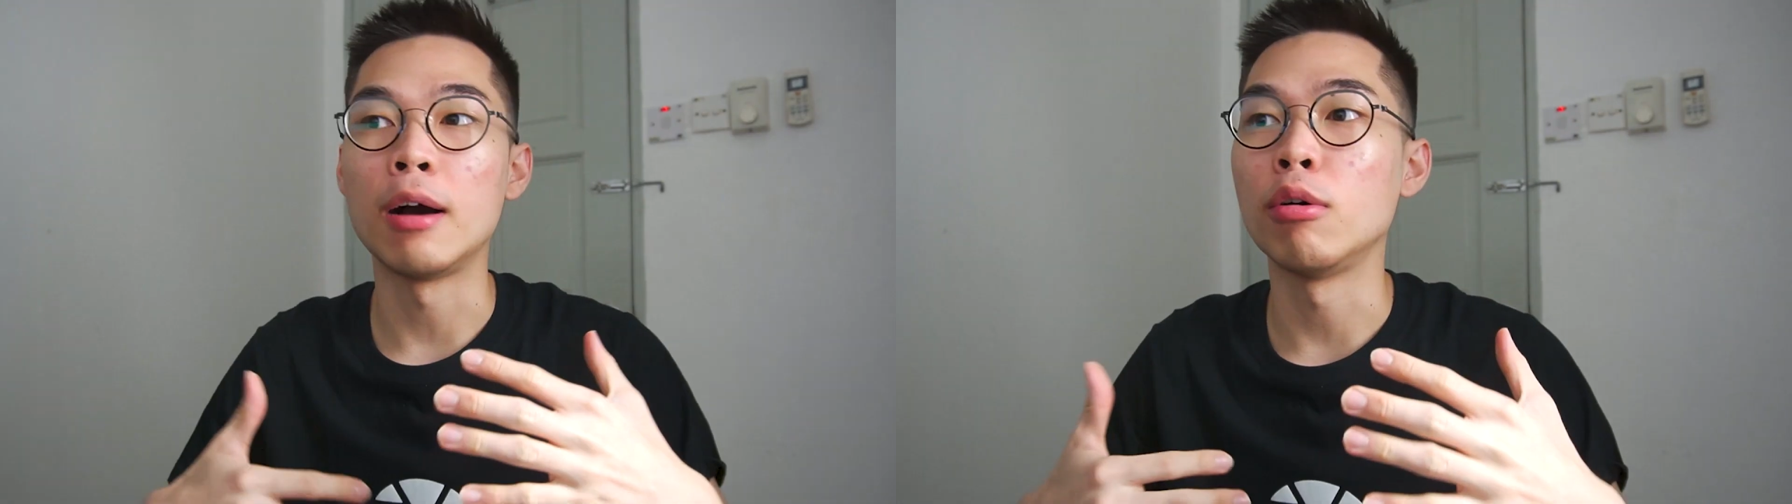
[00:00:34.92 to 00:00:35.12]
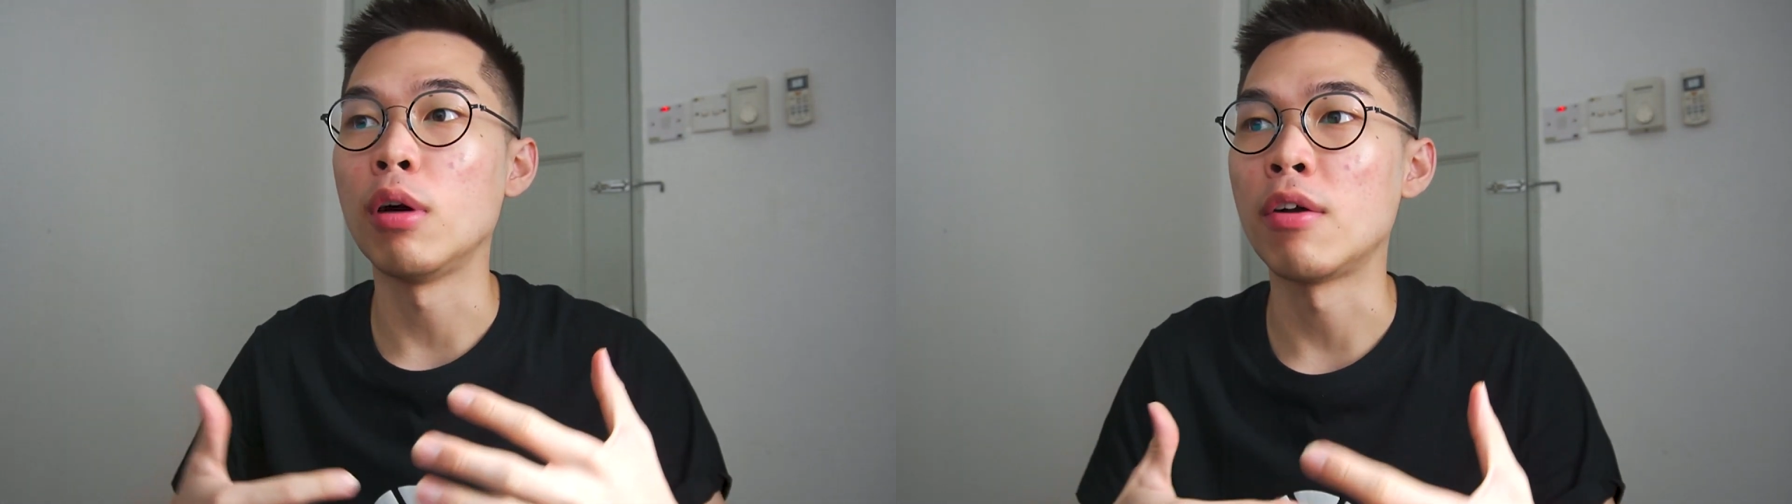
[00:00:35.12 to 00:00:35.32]

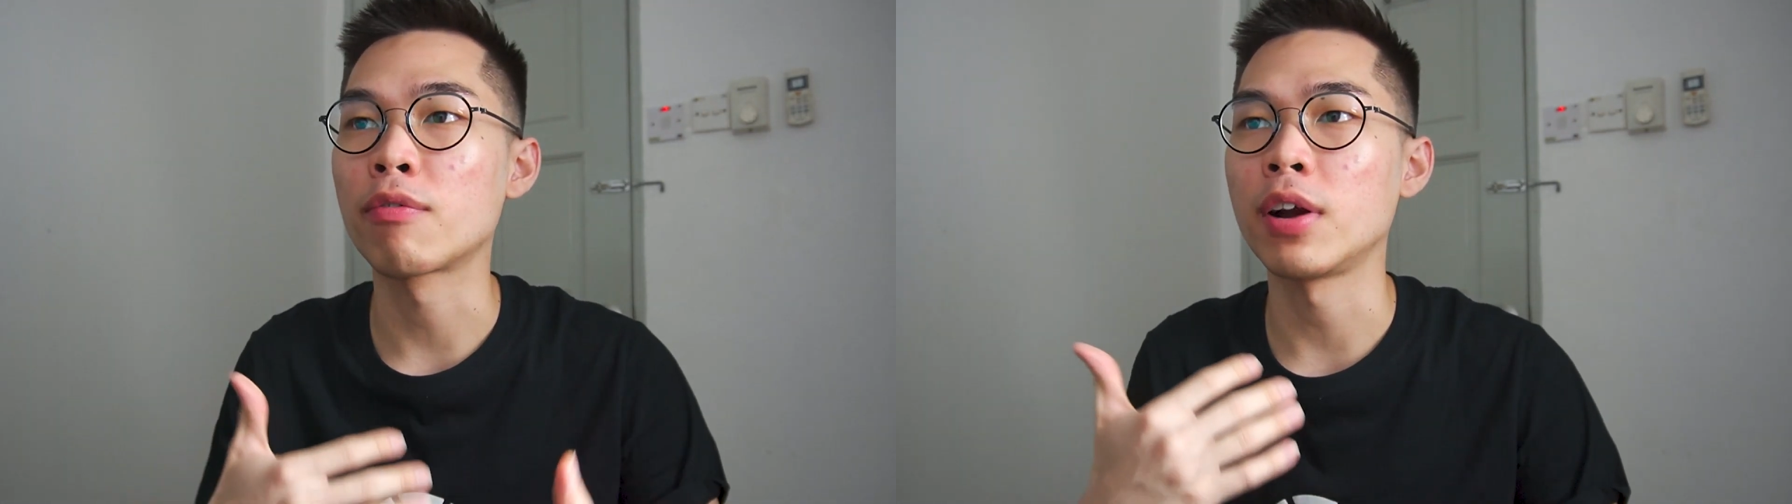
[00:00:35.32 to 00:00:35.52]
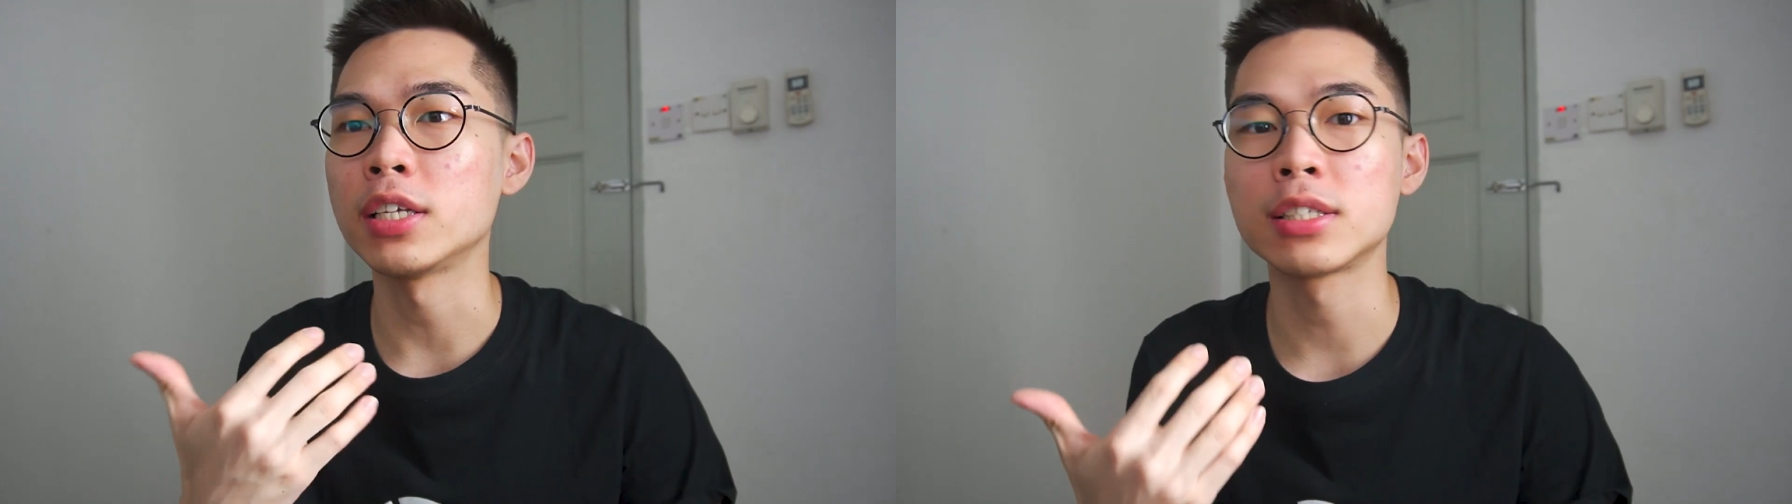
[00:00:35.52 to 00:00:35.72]
I will
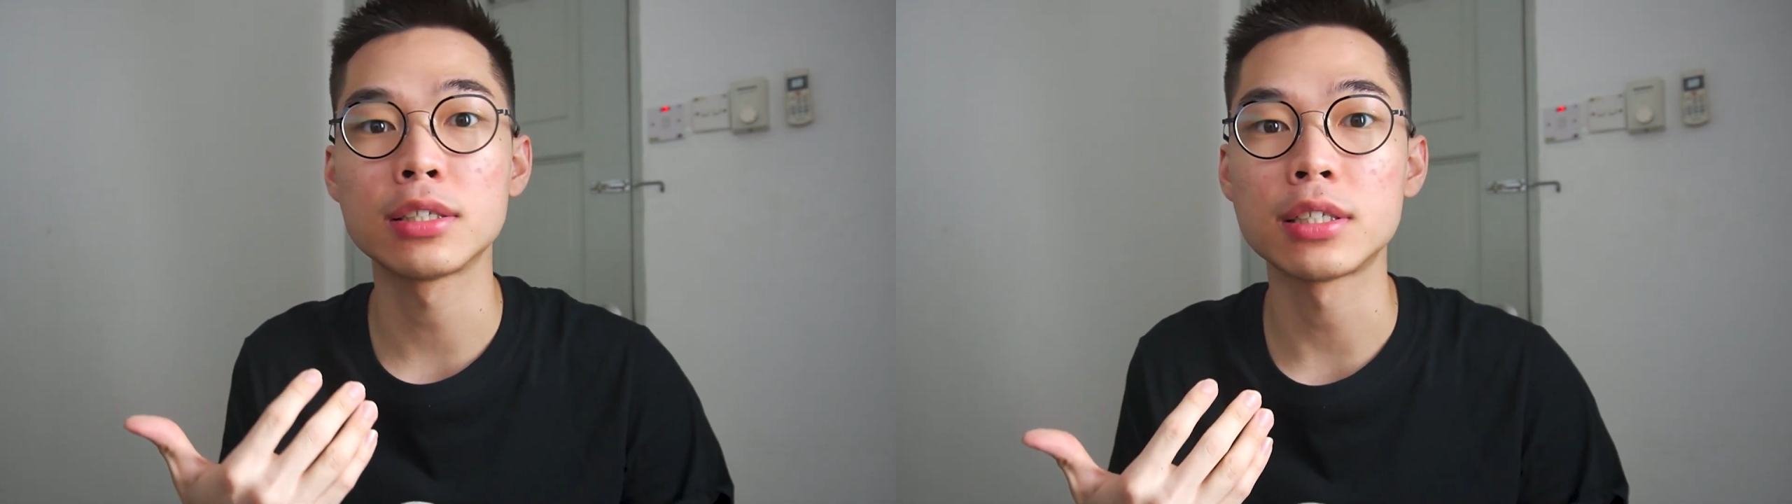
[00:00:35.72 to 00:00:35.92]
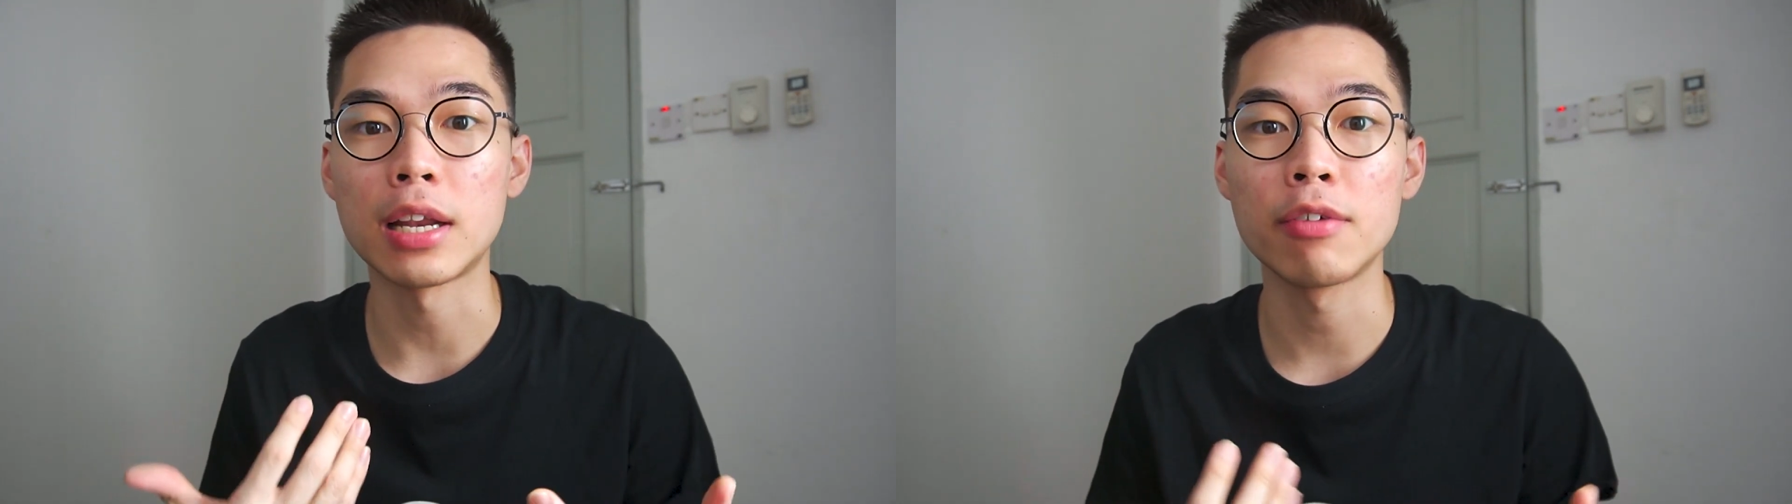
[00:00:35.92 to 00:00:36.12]
have
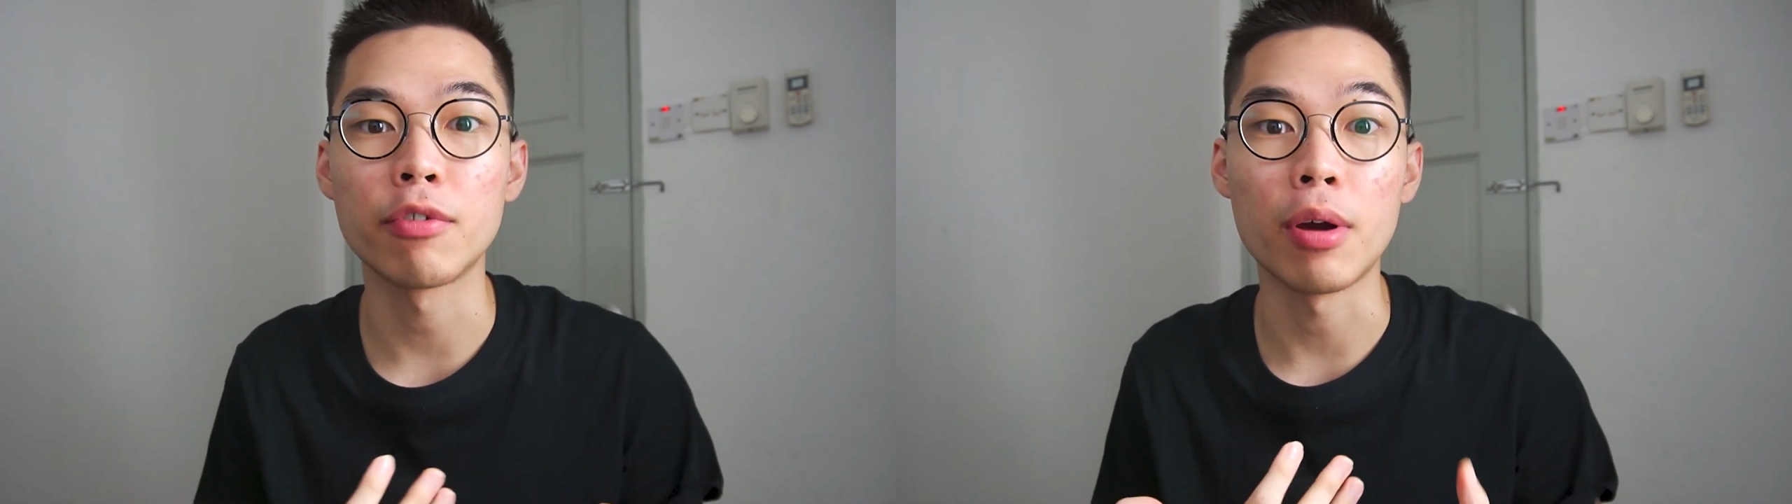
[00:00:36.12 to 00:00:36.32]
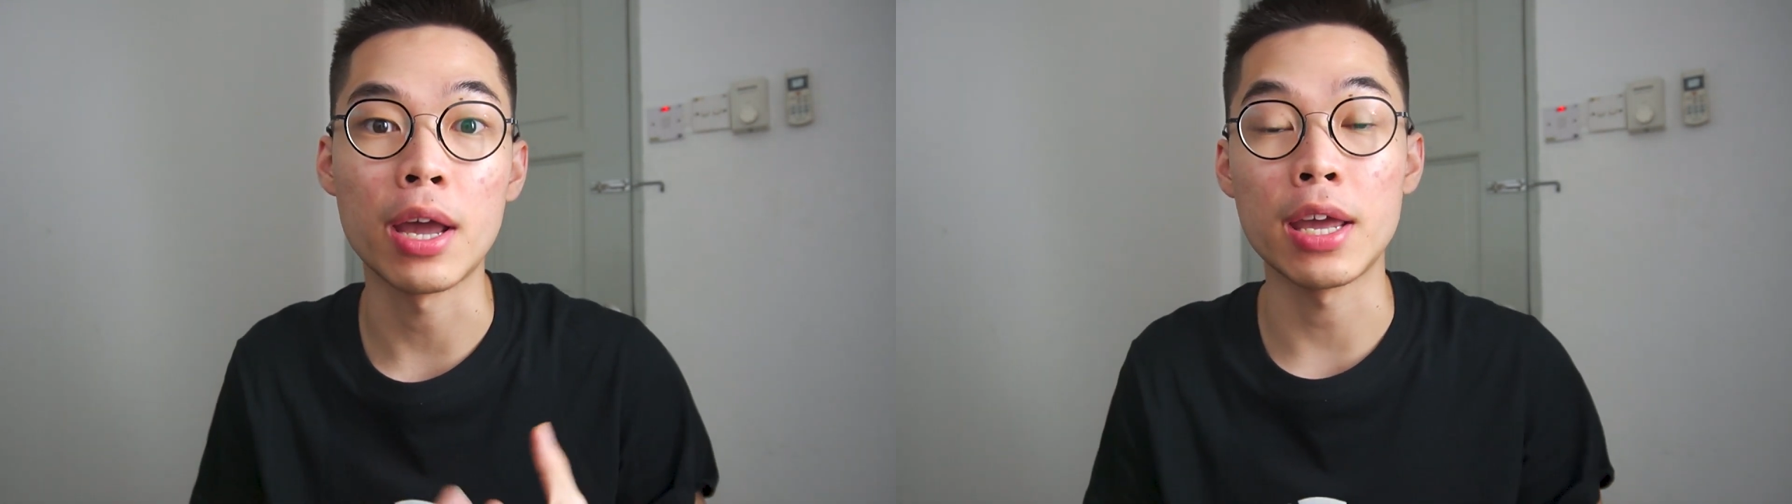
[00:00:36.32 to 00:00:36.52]
class starting
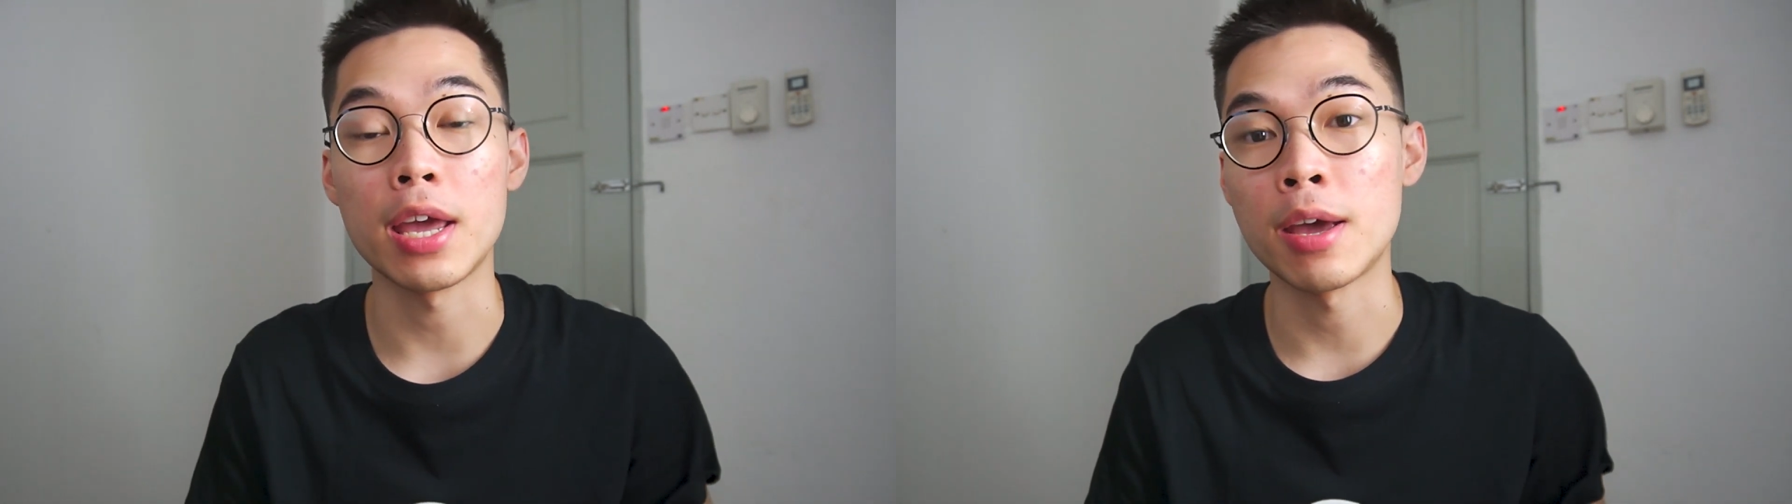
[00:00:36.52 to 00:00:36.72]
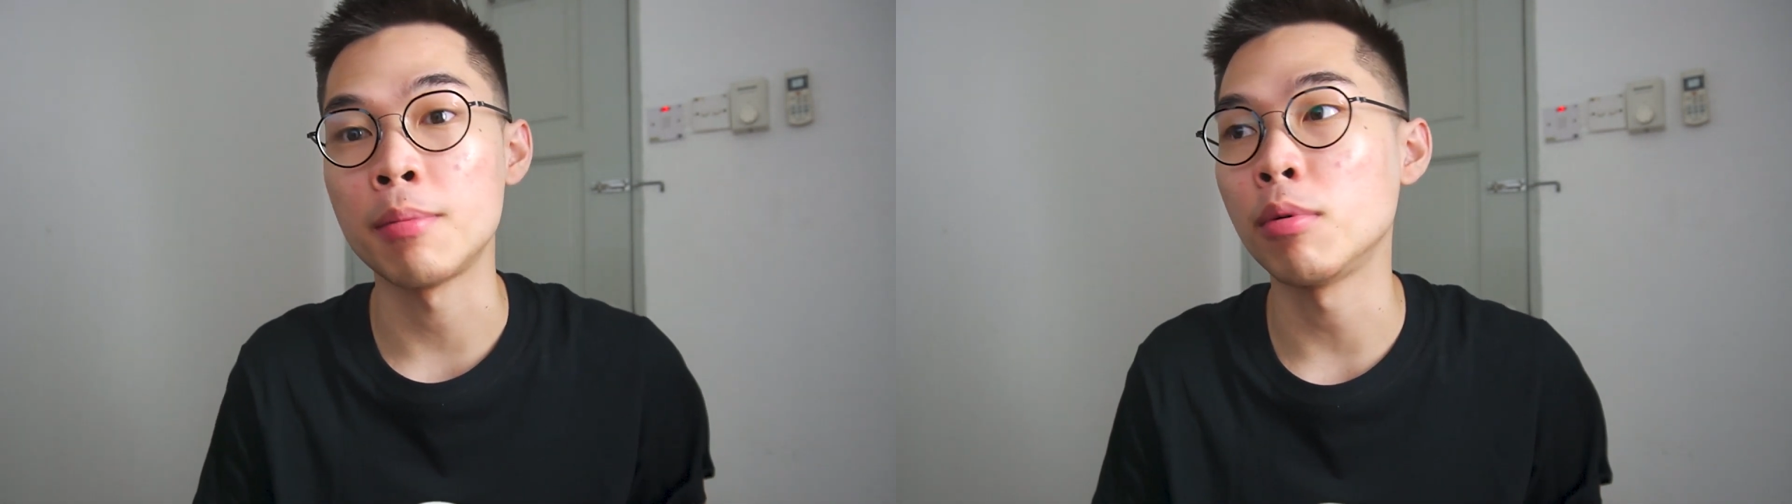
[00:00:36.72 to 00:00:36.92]
from 8
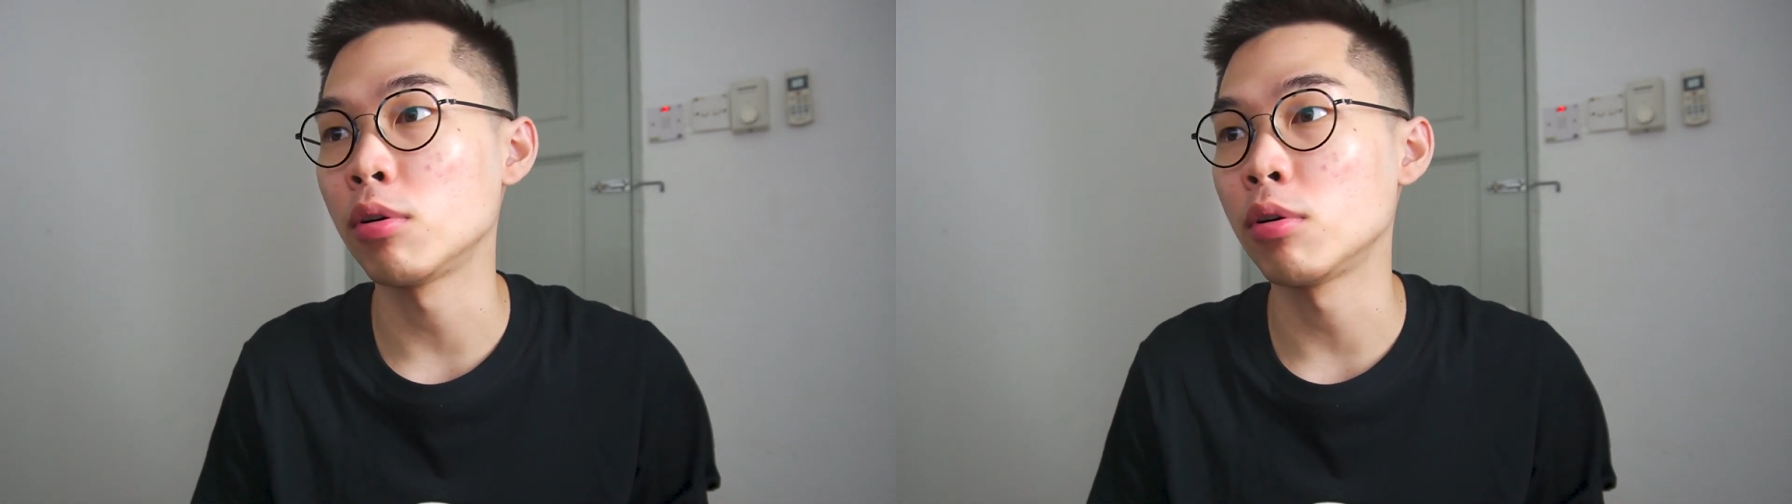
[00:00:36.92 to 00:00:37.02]
AM